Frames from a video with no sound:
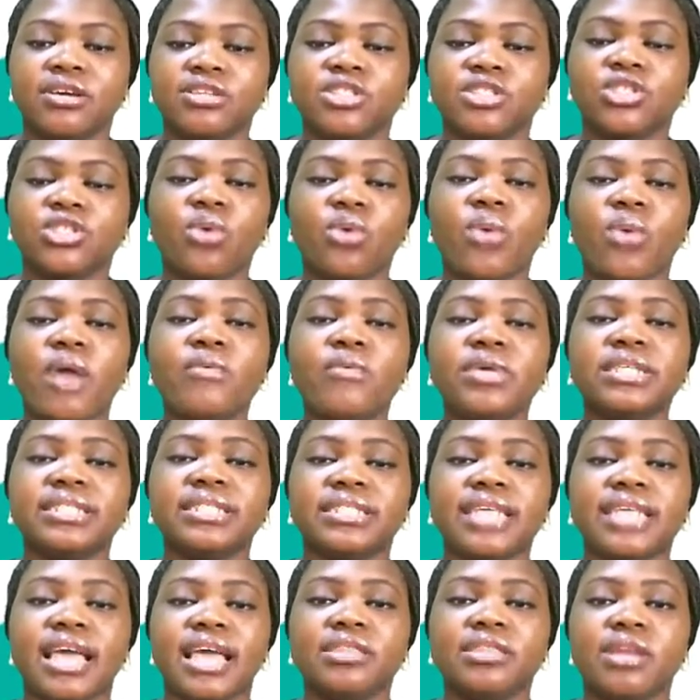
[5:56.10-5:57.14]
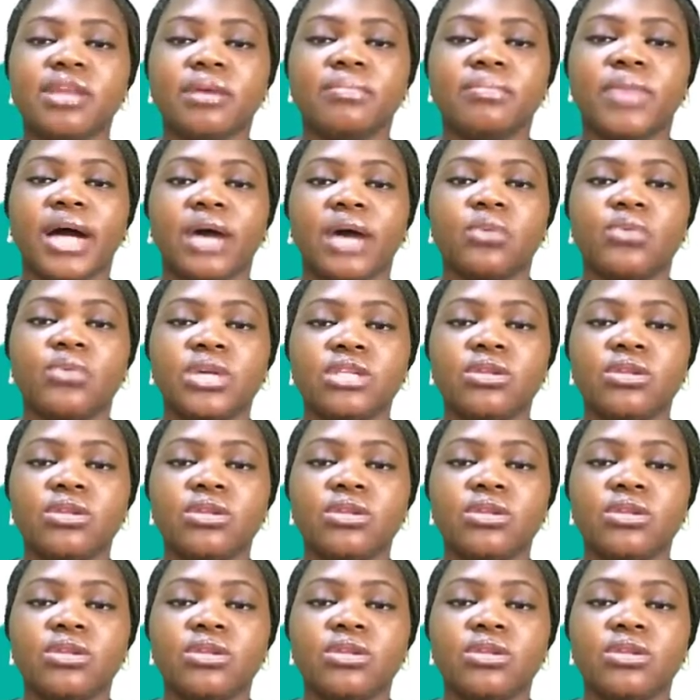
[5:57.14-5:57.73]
So when we see a number